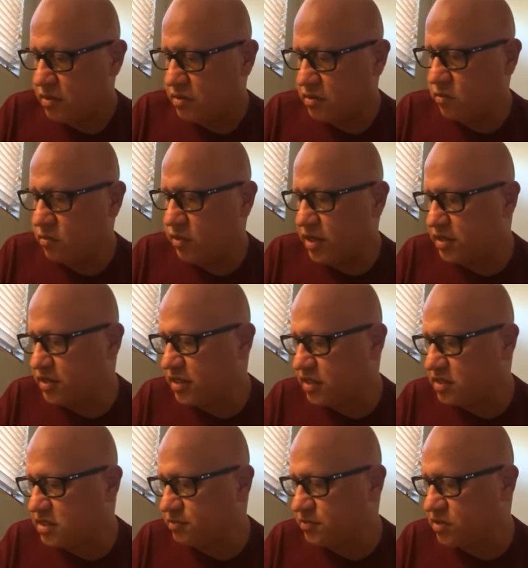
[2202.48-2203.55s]
The wind
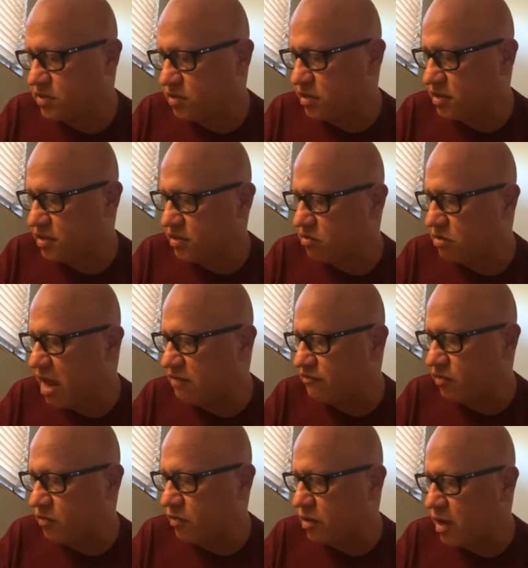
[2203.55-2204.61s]
kicks up dirt and
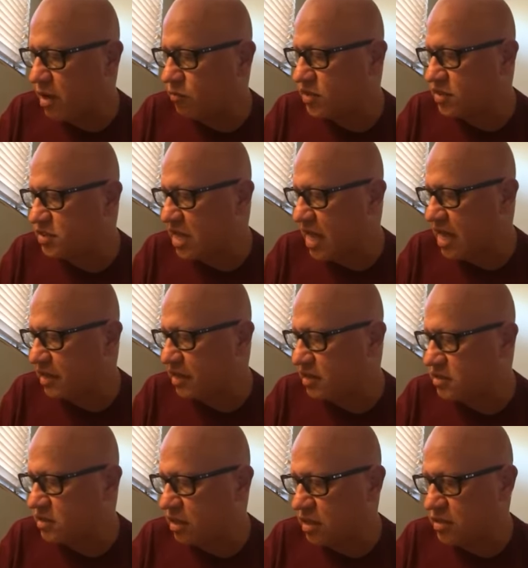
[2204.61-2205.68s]
gravel, and when sand
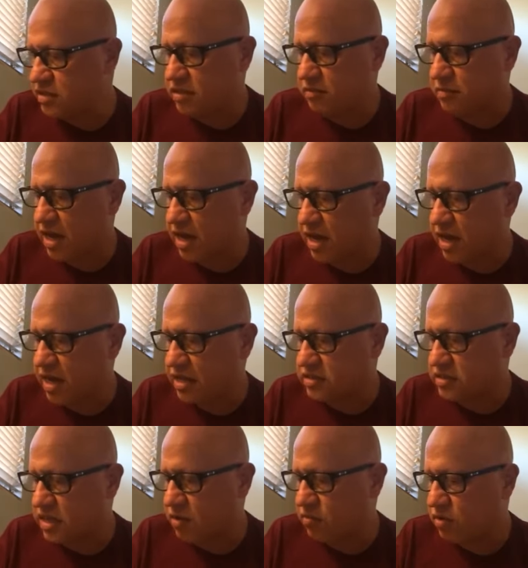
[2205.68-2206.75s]
gets lodged in my
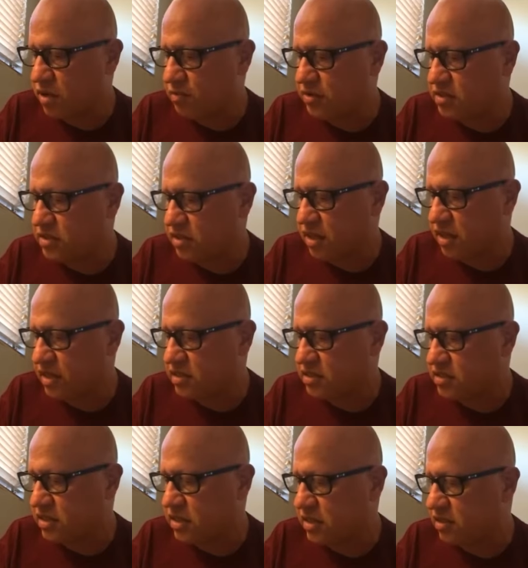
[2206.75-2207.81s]
eyes, I rub until I can
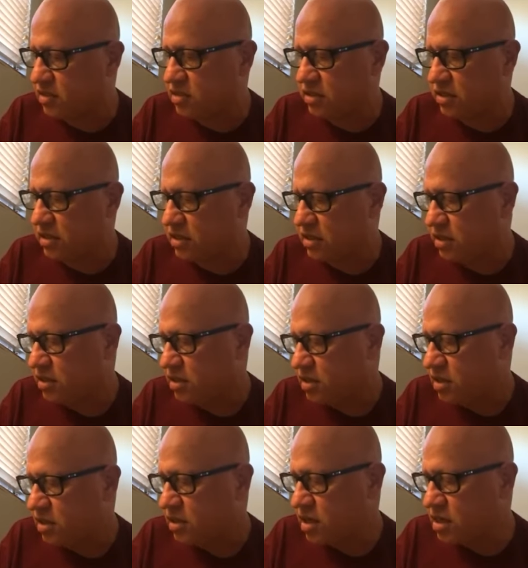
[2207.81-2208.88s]
see clearly,
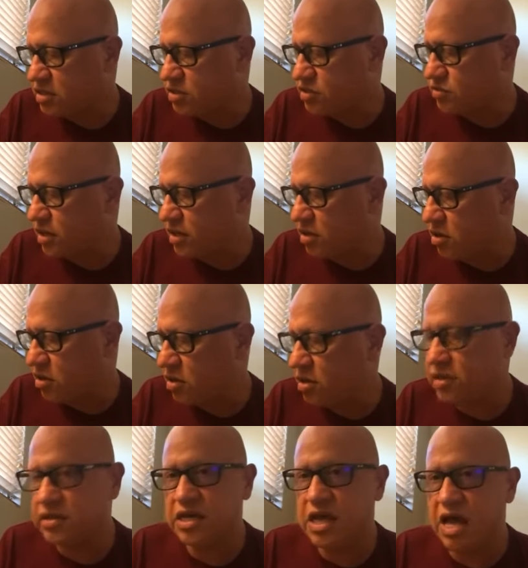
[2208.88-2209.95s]
concentrating hard
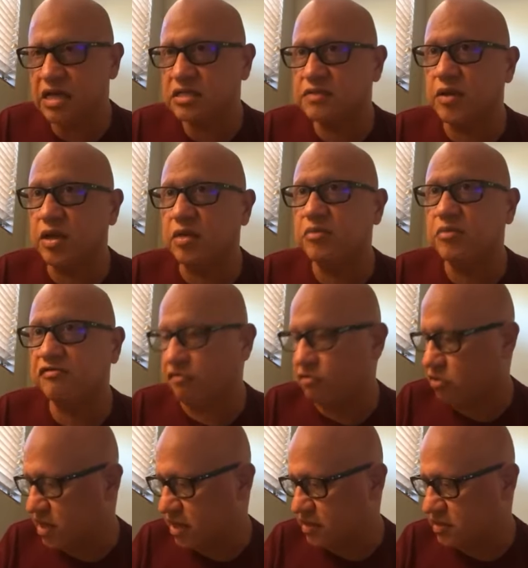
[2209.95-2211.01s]
on the asphalt
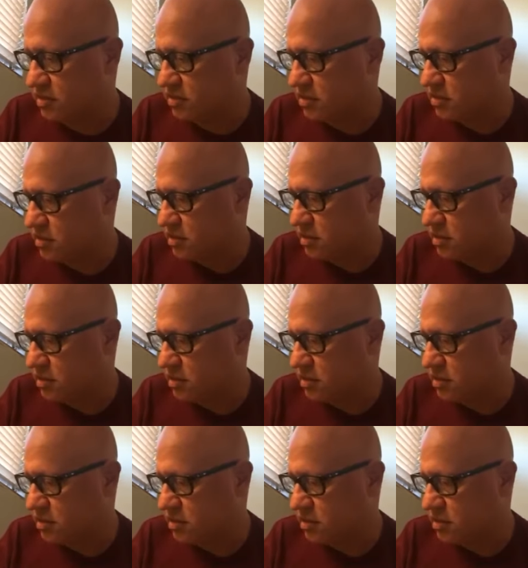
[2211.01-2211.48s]
before us.